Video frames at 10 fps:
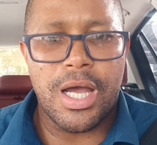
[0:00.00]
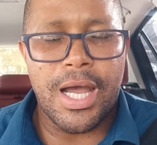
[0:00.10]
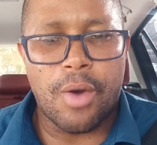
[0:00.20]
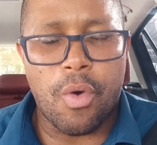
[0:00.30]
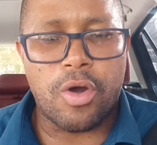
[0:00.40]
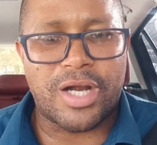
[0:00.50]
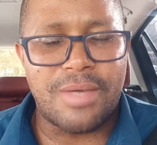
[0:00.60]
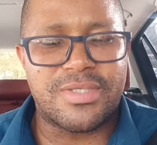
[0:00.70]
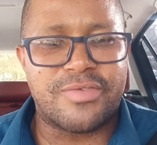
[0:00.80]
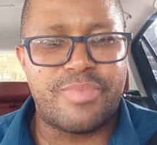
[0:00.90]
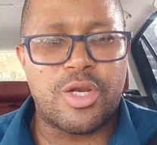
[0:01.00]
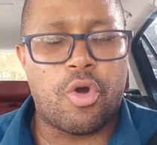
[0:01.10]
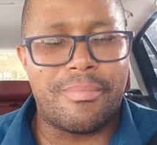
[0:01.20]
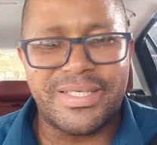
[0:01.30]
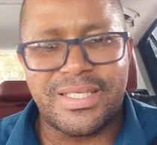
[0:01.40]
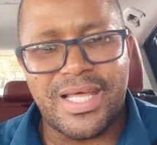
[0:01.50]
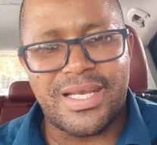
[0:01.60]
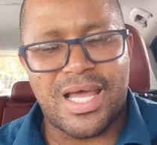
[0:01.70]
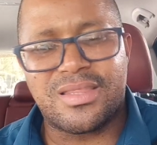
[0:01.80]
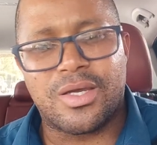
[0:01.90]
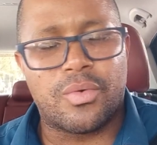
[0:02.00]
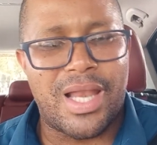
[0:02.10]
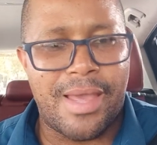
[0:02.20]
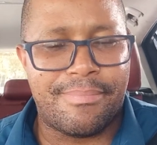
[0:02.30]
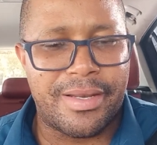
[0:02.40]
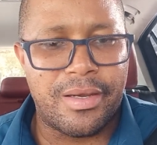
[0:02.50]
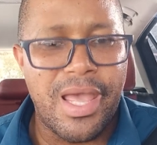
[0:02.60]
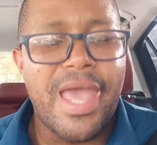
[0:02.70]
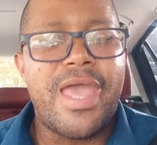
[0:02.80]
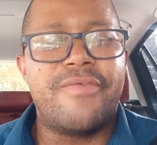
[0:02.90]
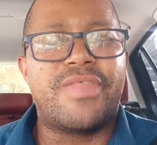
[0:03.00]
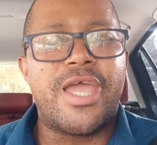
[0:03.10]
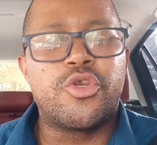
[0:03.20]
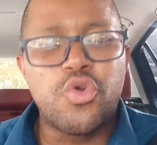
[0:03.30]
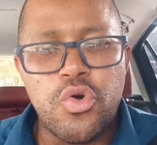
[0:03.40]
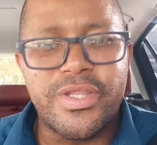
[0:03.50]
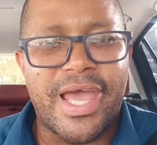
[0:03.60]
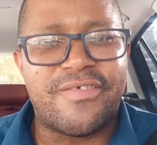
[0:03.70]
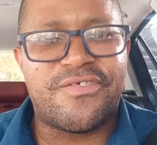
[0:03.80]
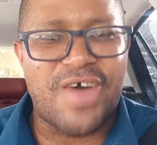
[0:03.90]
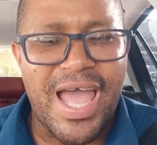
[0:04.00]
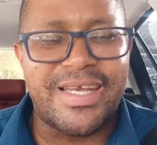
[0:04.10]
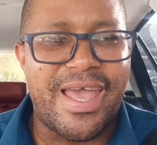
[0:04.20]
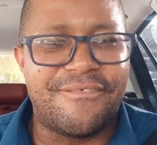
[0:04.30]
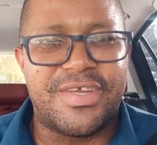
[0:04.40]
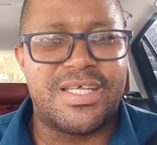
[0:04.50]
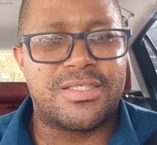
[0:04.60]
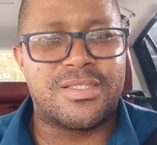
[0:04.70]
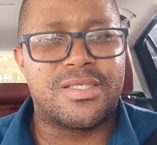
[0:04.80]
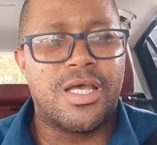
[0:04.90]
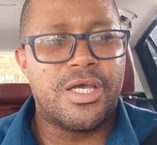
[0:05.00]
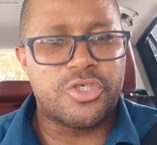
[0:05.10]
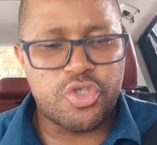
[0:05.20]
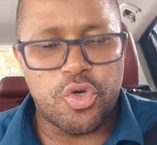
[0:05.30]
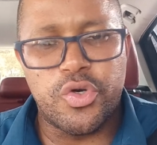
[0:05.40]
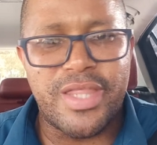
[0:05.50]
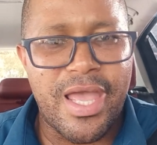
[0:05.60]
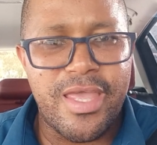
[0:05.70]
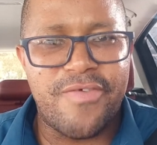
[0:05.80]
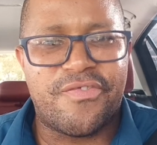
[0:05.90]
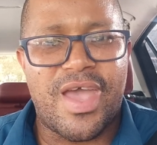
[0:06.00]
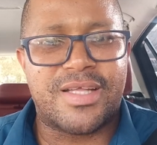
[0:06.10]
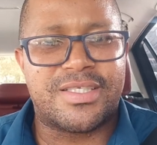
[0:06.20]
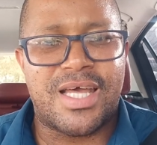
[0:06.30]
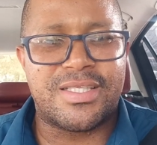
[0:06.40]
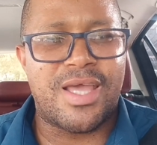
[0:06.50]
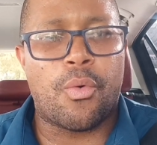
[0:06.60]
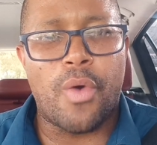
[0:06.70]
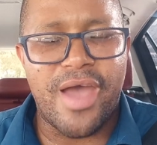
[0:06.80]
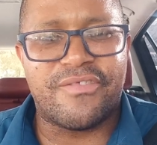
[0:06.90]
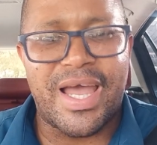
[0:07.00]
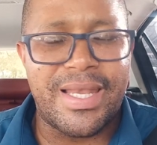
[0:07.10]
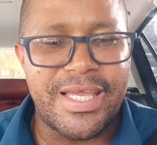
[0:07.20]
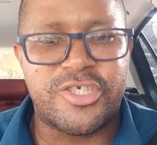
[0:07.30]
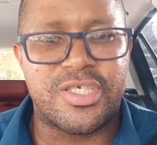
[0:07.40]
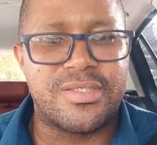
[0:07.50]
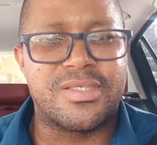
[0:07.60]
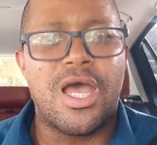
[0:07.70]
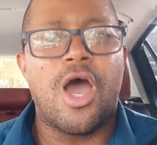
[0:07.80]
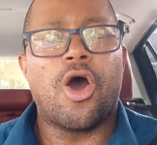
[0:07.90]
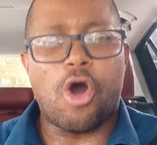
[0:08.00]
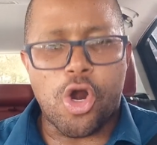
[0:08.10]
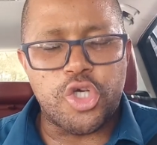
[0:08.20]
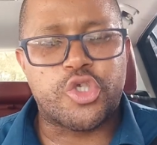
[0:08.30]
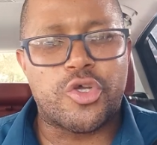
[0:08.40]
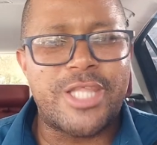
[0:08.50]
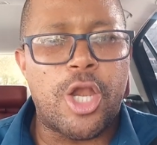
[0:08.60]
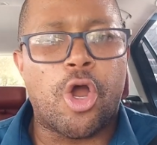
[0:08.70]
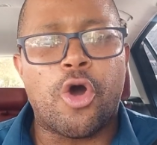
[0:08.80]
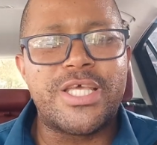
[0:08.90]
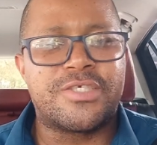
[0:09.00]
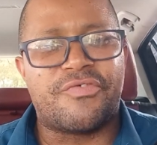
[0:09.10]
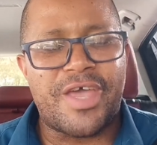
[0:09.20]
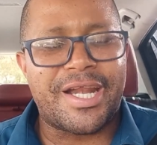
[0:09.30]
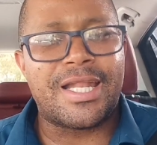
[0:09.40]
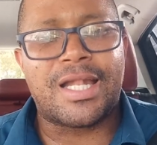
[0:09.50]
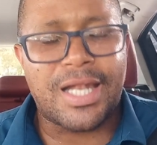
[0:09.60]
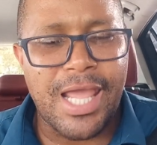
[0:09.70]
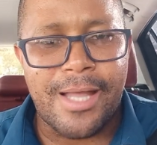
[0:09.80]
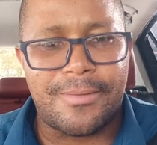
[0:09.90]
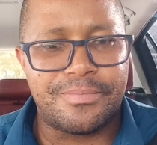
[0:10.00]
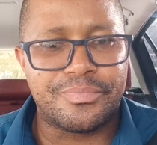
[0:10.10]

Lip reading: war crimes that's been committed, then nothing will happen. If they do then find evidence to the effect that there were violations, also the law is very clear.